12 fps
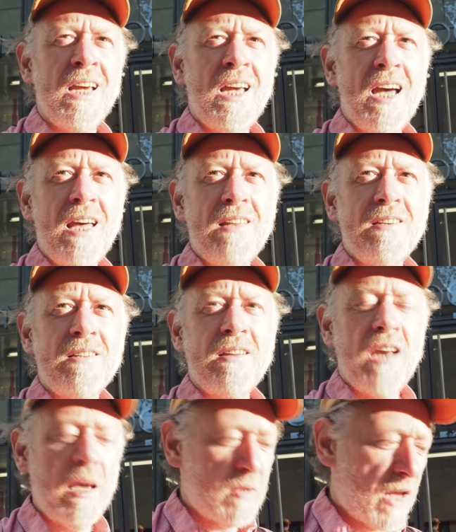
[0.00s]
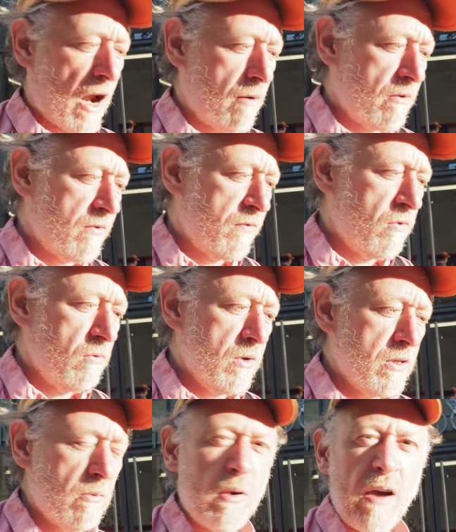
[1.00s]
And the names are carried
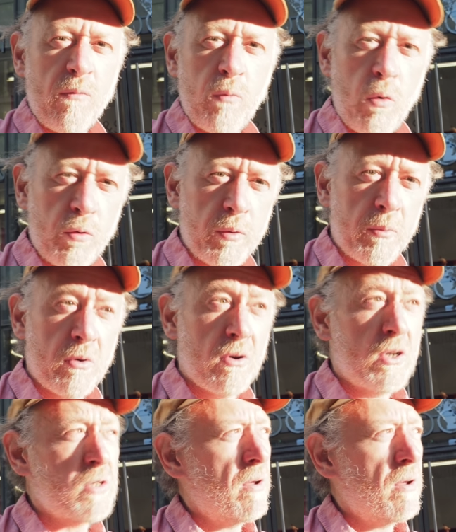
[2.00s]
forward. We have Waltham Cross,